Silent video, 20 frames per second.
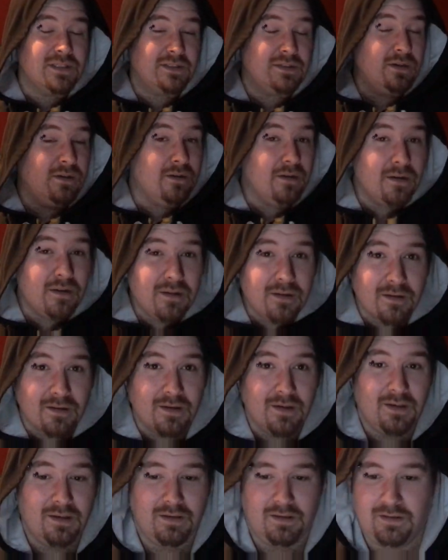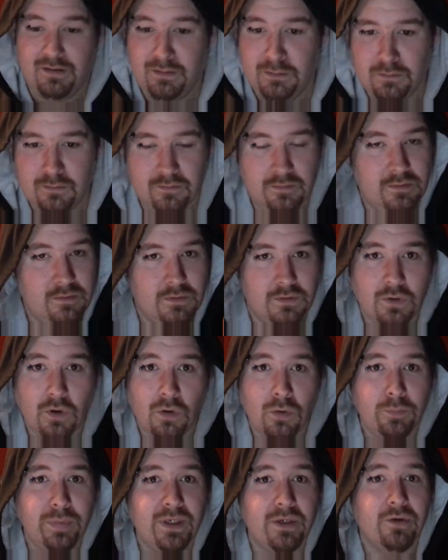That's all.
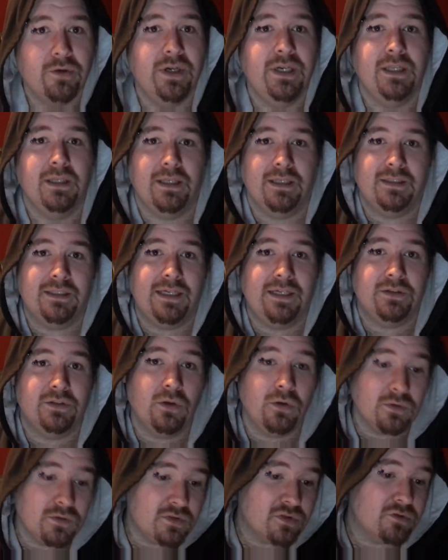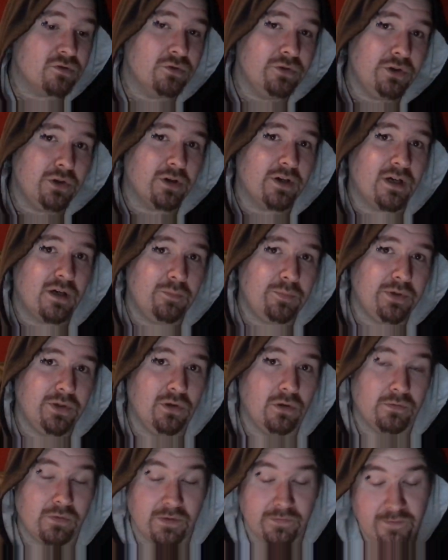Don't be greedy like that. Don't screw your
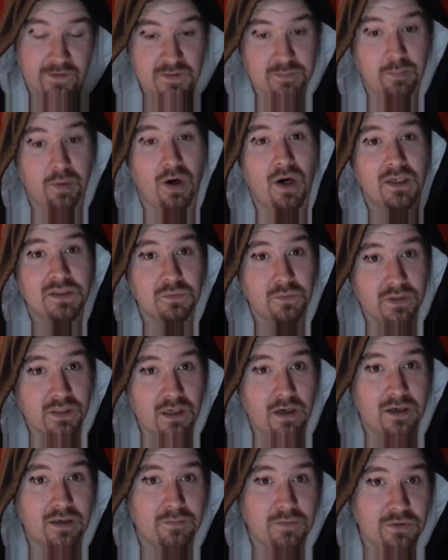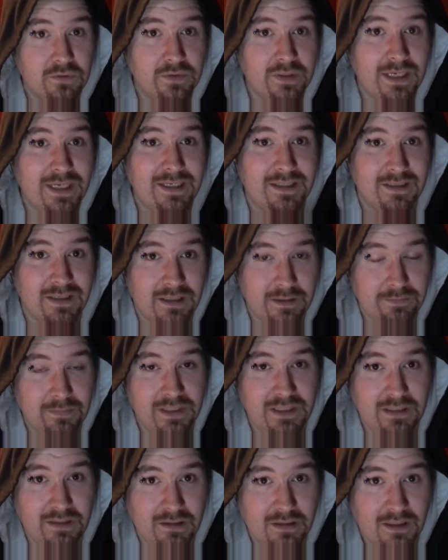company over. If his boss would caught him doing that, not
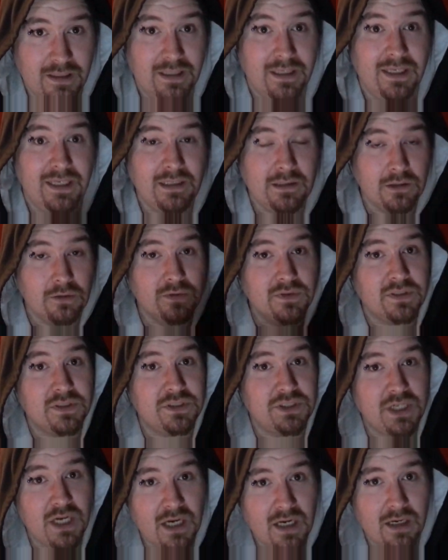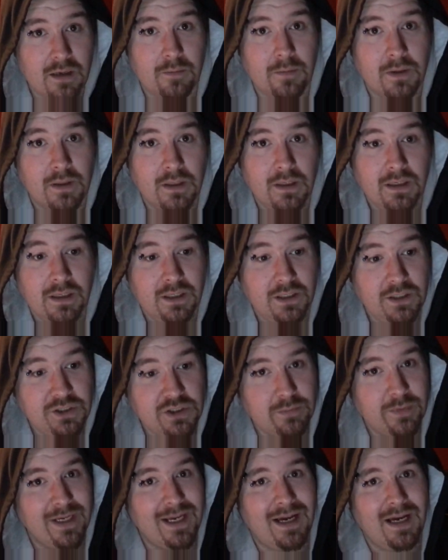me, he'd lose his job. He
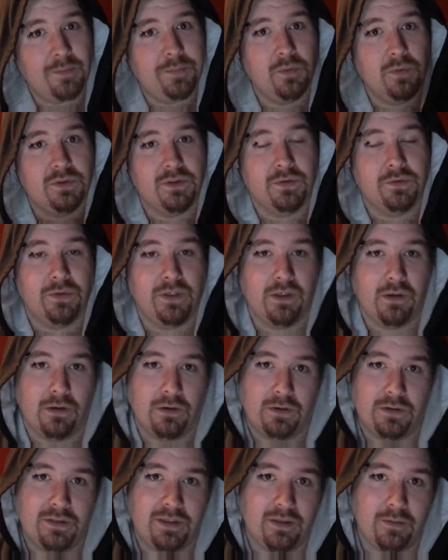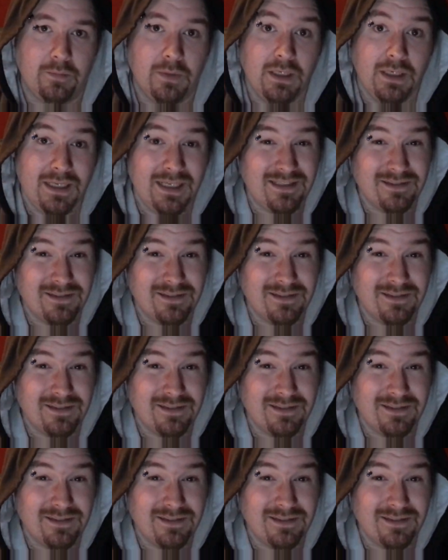should be happy with the $3 tip.